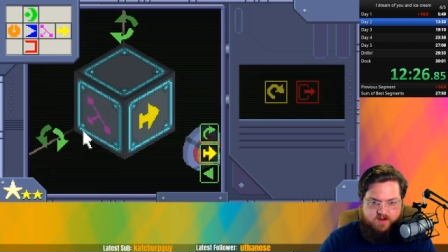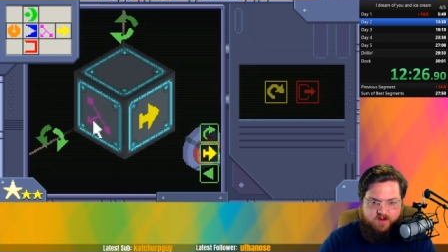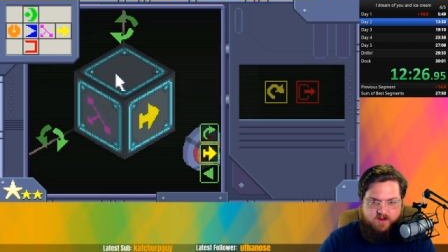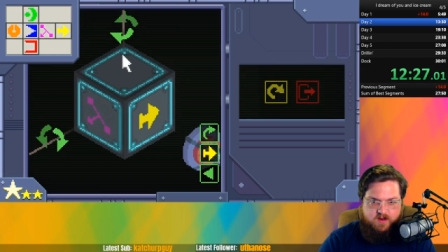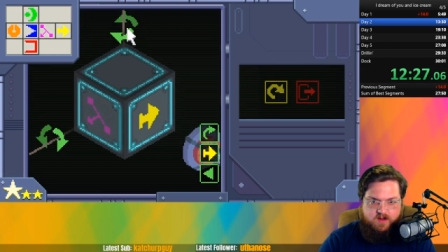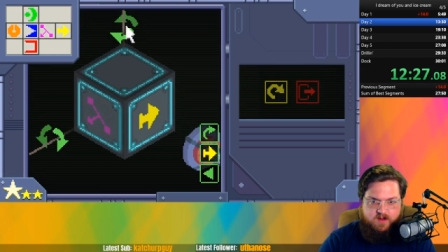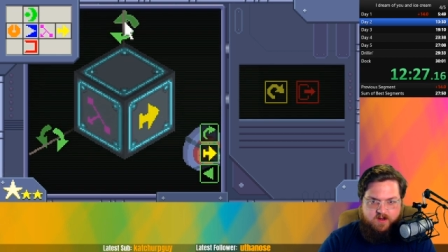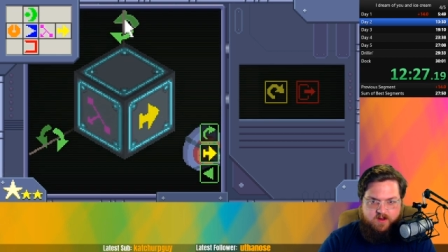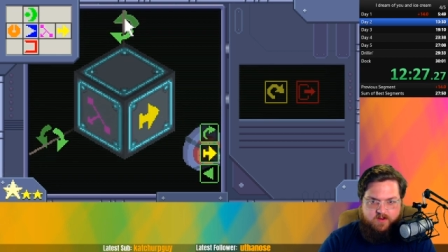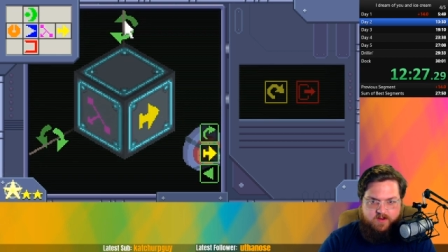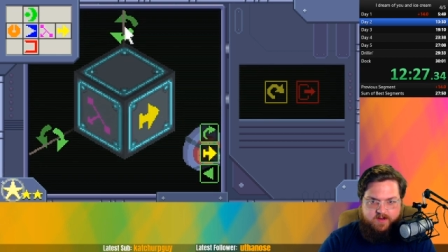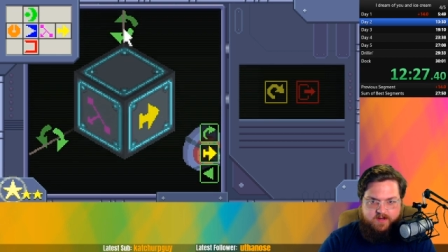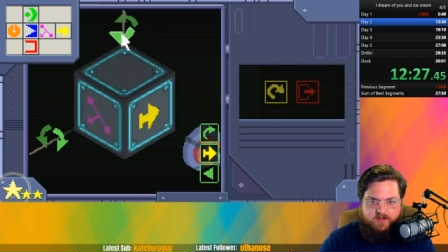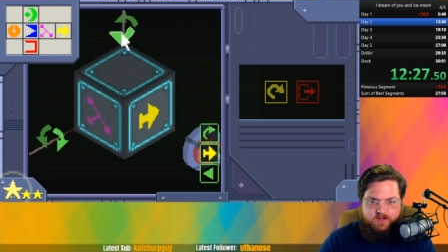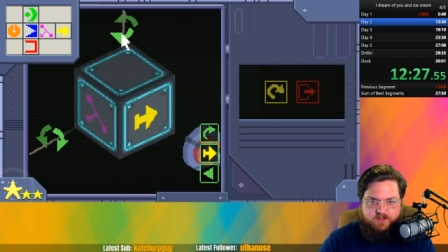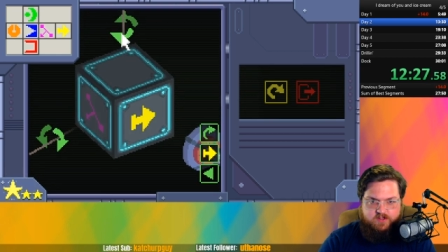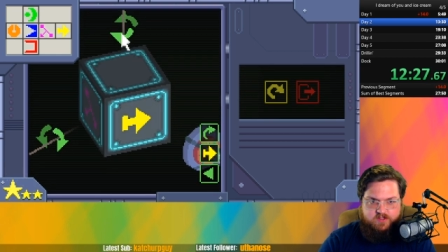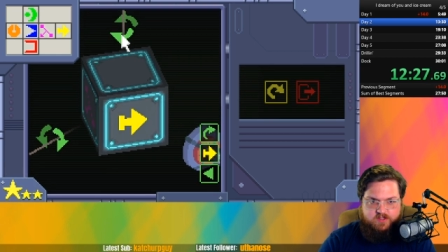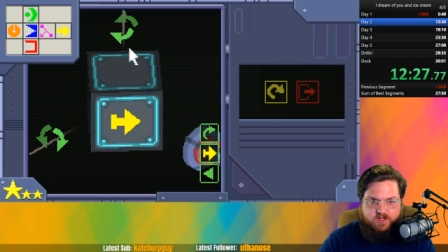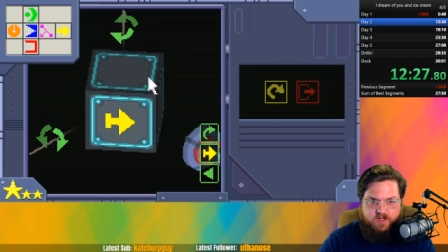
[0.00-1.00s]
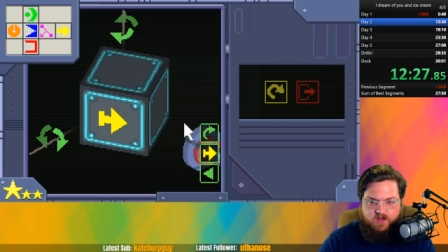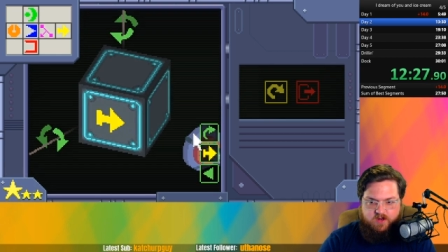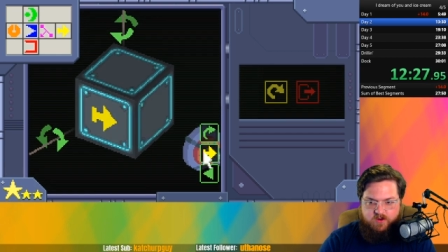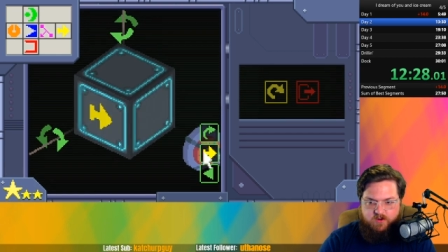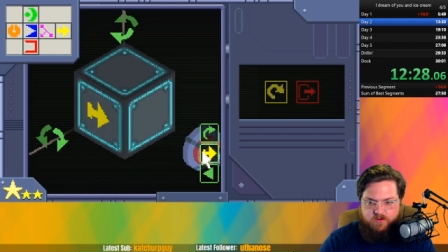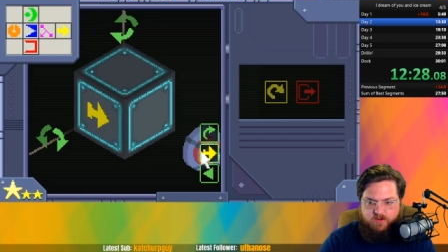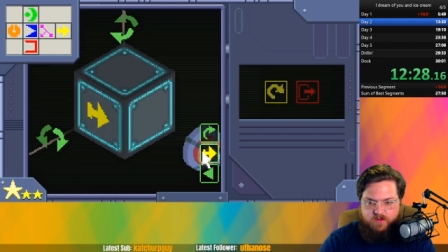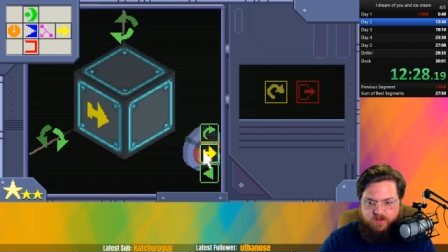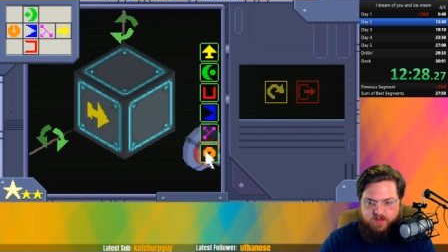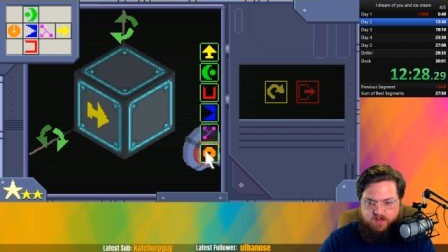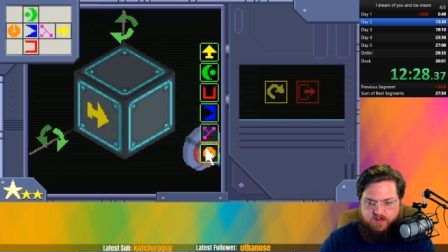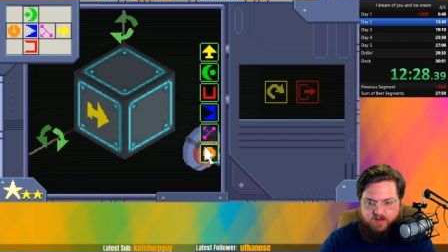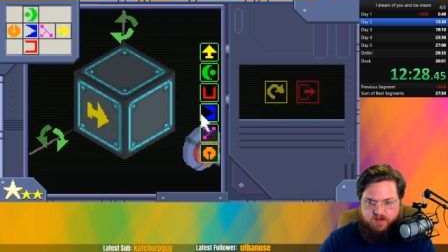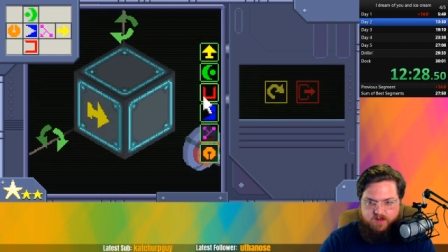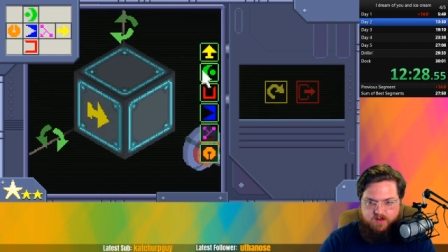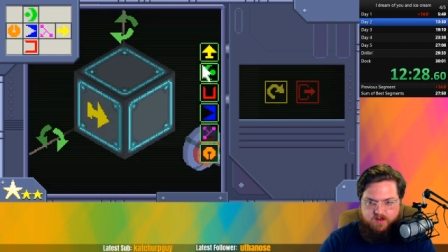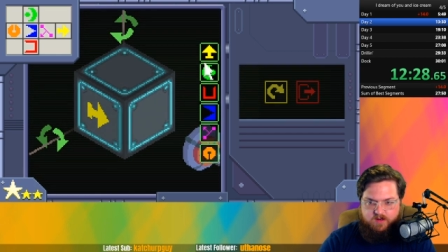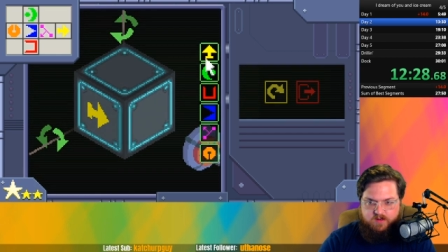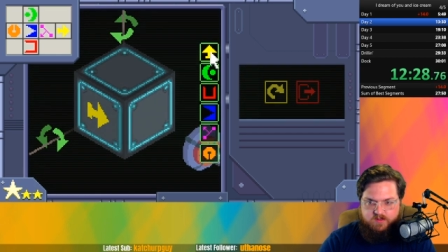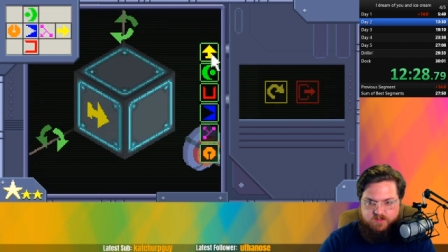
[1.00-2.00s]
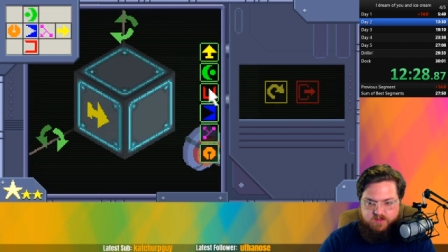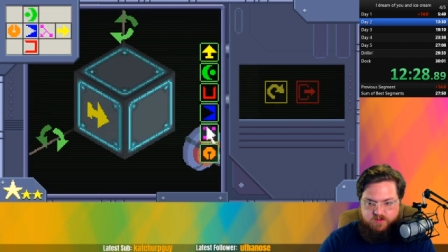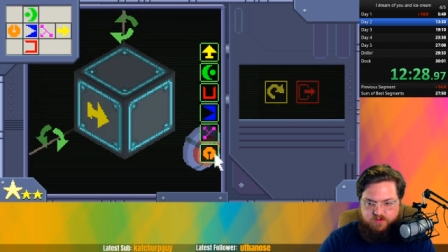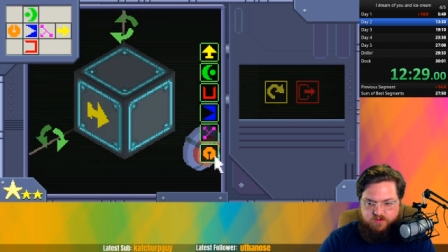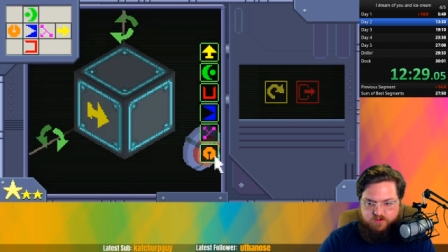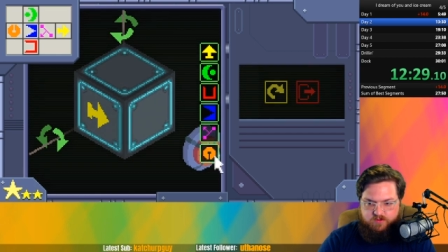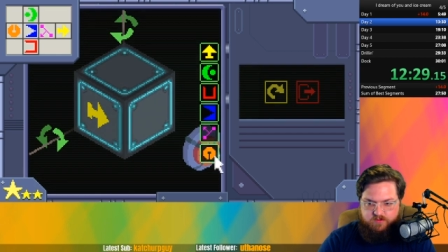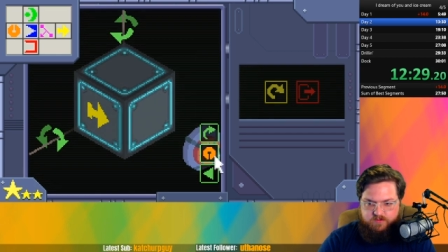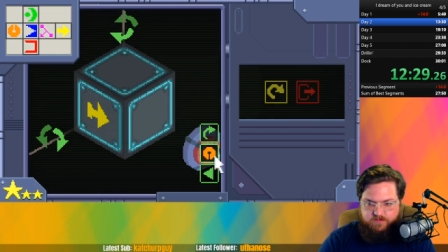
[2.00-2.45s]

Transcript: And now I can just go in a circle